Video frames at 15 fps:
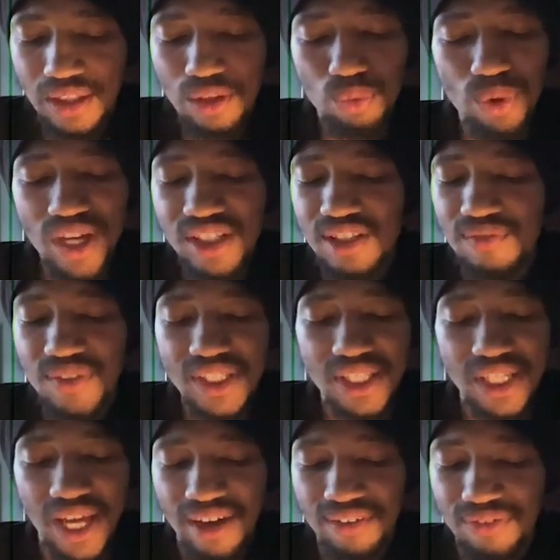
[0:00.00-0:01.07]
the rest of
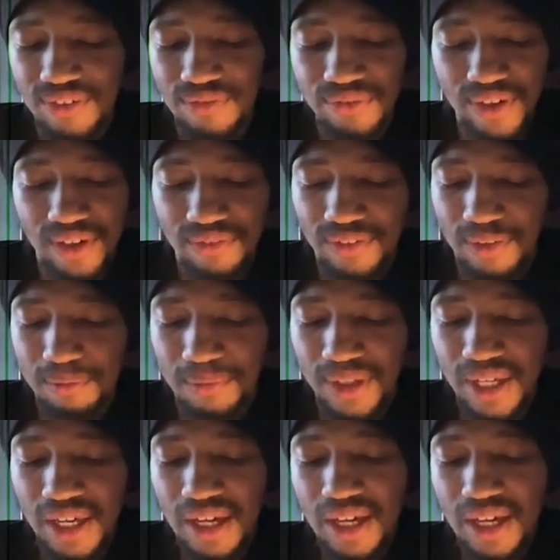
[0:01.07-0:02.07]
his life in front of him,